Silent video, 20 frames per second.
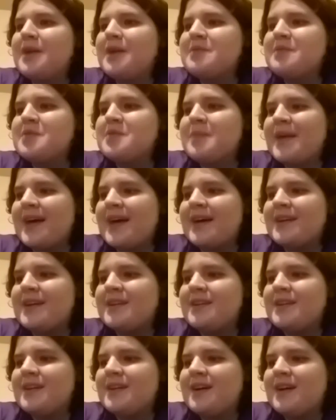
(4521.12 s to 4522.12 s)
met,
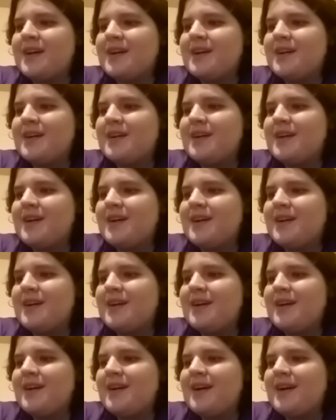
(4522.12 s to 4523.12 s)

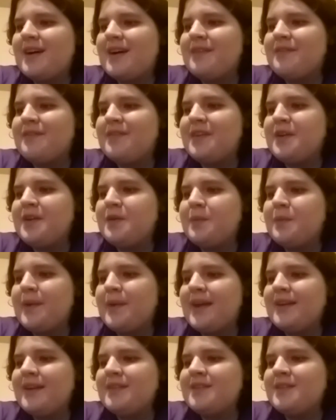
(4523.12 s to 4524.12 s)
a few
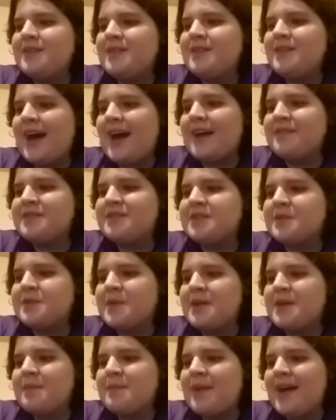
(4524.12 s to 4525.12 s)
weeks after we
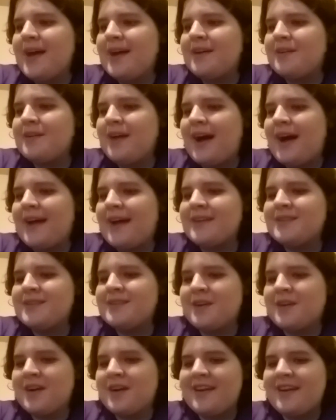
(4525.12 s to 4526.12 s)
met, I
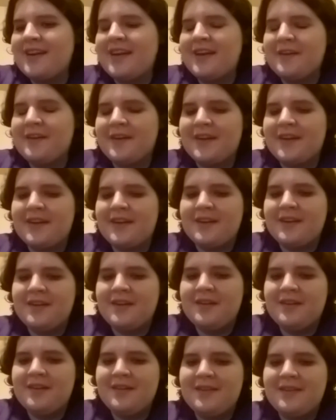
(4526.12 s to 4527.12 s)
started hearing
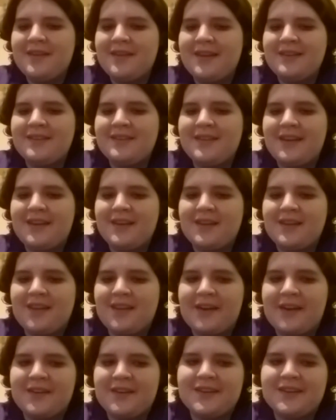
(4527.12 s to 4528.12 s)
and seeing
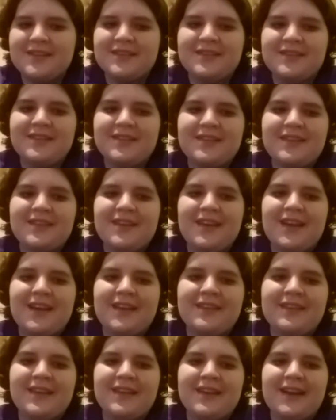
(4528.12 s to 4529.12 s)
Lyrians.
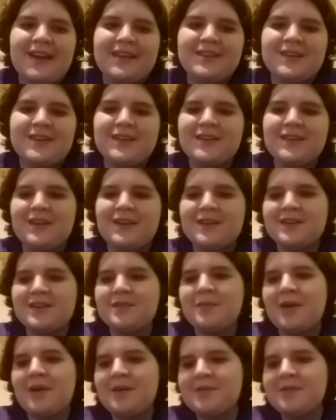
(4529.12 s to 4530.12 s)
And then I started talking to
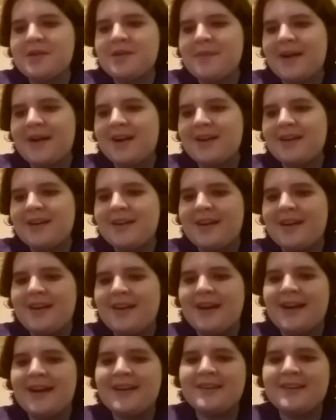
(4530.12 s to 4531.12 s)
Barbara about it, and I
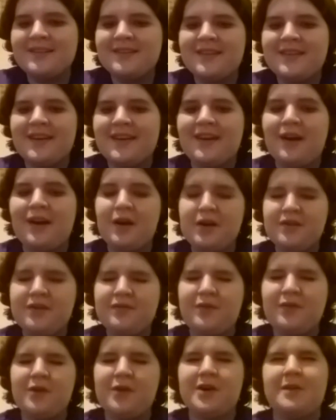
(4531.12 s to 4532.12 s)
can see her
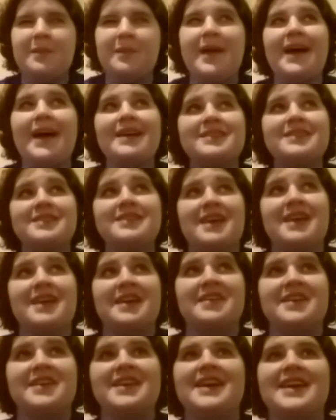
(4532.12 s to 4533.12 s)
form as a
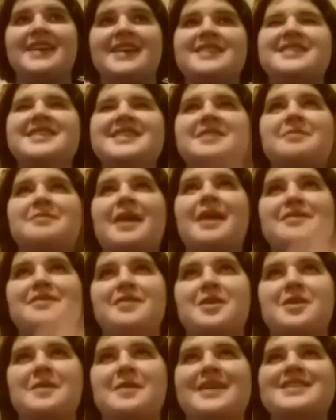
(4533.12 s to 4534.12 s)
Lyrian. I can see my
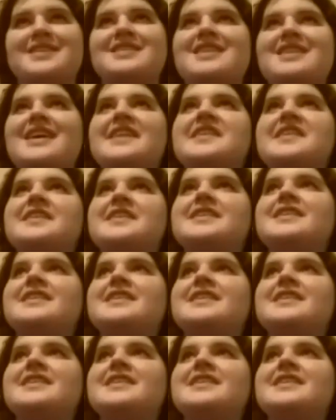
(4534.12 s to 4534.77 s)
form as a Lyrian.